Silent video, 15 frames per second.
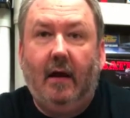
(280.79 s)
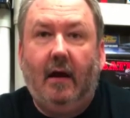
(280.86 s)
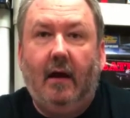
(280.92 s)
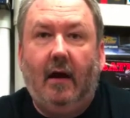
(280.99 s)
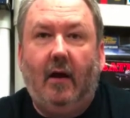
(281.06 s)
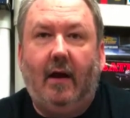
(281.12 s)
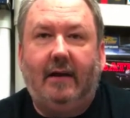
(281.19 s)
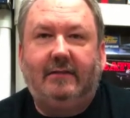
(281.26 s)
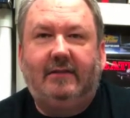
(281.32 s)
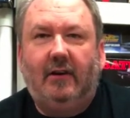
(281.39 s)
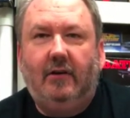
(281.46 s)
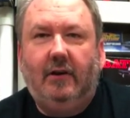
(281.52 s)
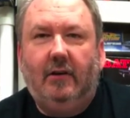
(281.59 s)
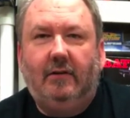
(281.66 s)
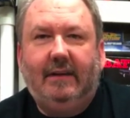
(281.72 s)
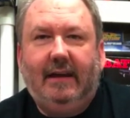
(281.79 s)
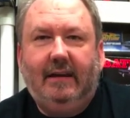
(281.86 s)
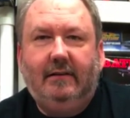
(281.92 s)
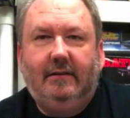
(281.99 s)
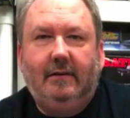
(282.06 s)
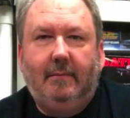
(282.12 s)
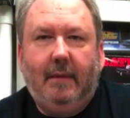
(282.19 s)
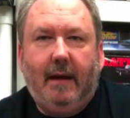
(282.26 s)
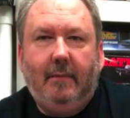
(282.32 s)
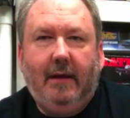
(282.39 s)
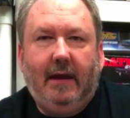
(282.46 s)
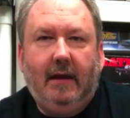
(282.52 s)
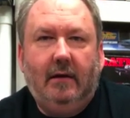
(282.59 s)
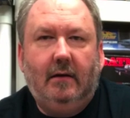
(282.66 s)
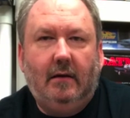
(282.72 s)
All right, so you'll need to
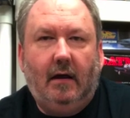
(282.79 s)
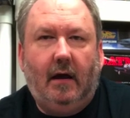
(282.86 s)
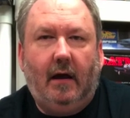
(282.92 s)
maybe